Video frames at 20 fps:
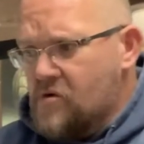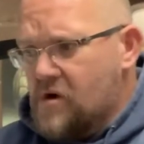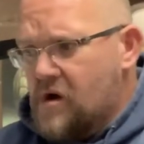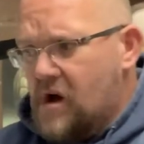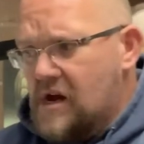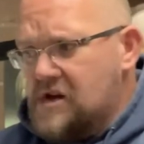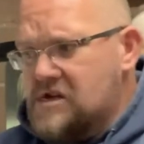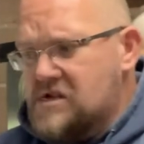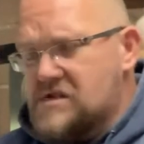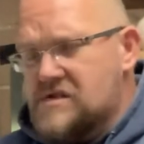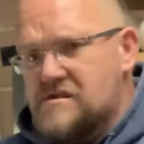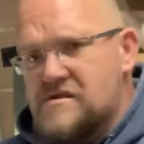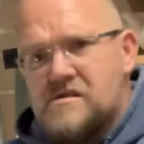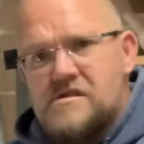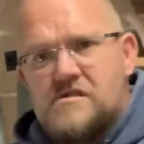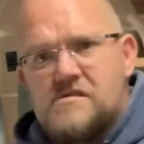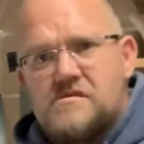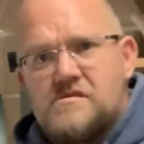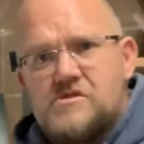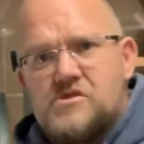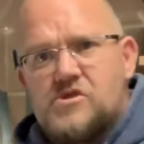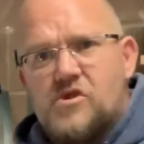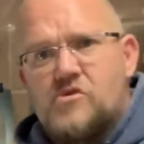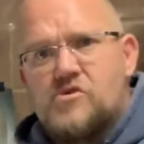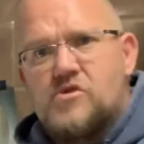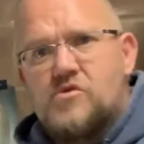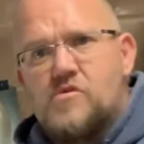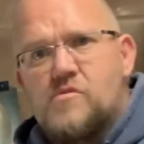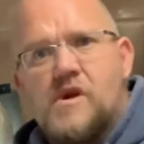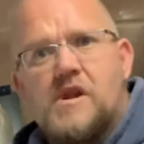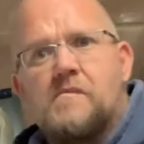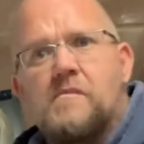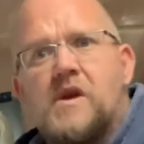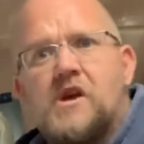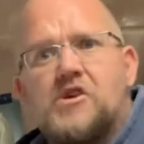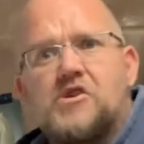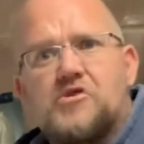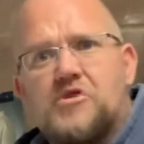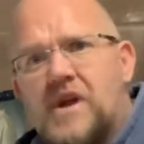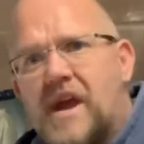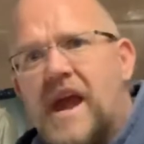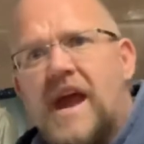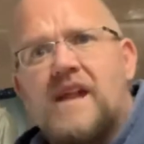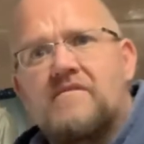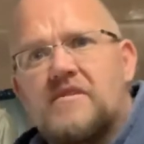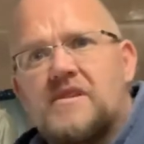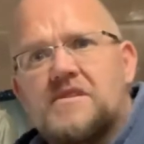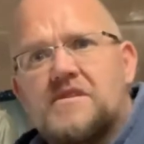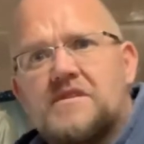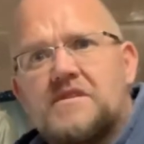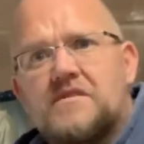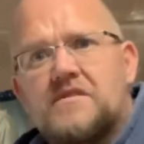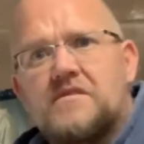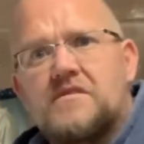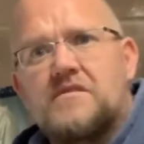I just showed you a way to make your canvas.